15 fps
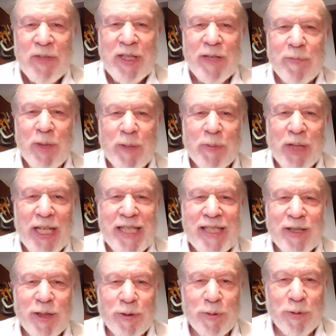give me a place
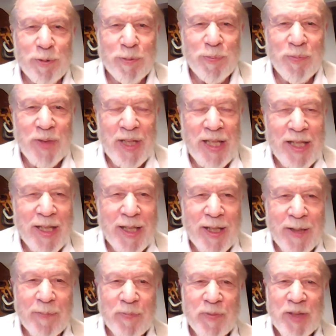to
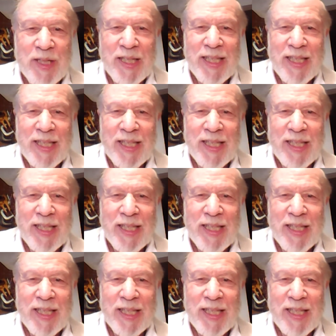um,